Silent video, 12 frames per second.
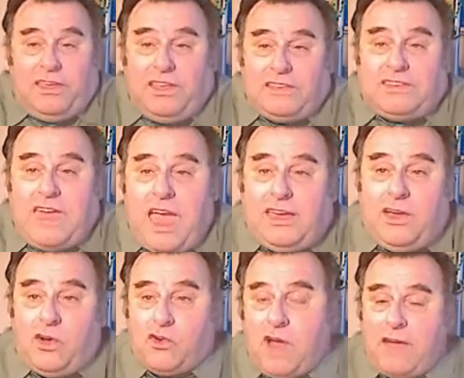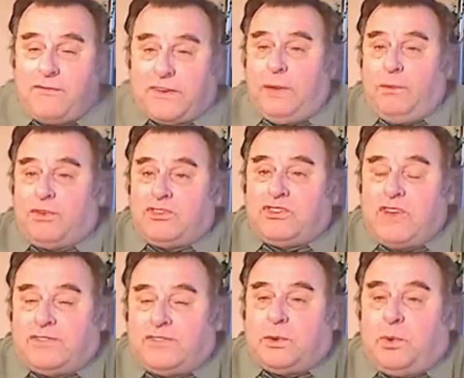It's hagiographic. He was
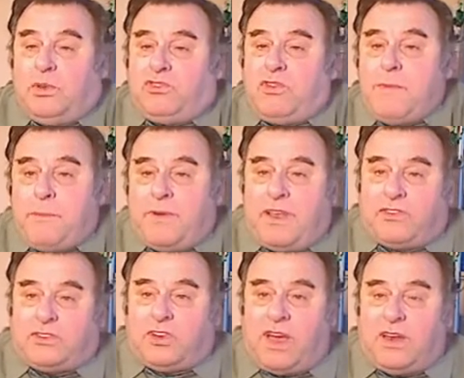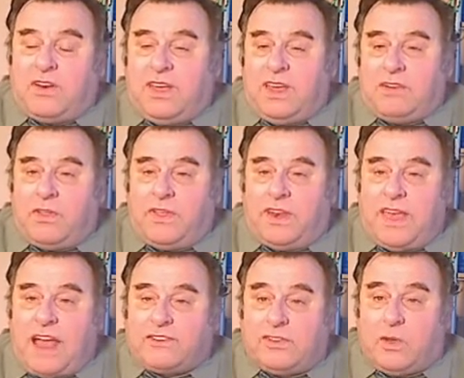shot, so he's remembered as a greater hero than he
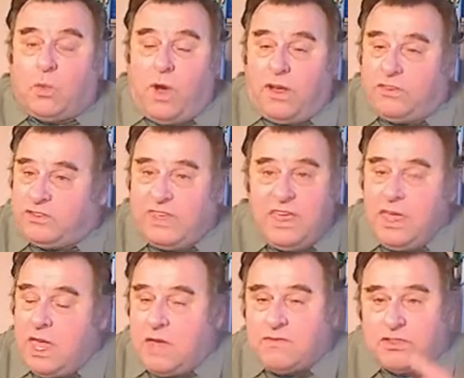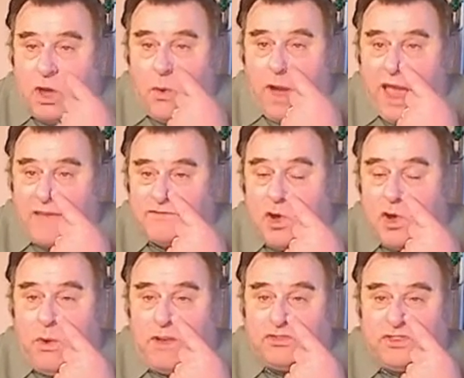actually was, even though I have no
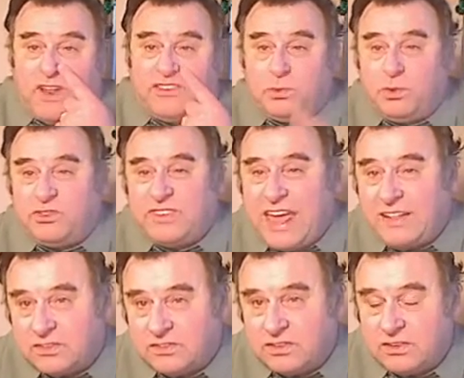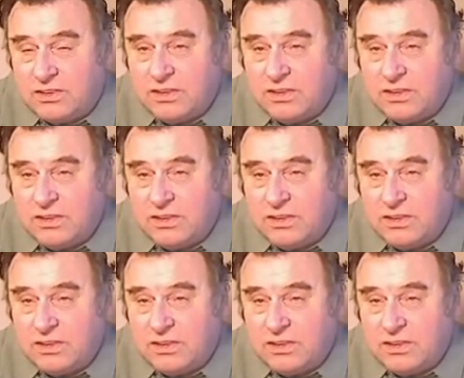question as to his talent.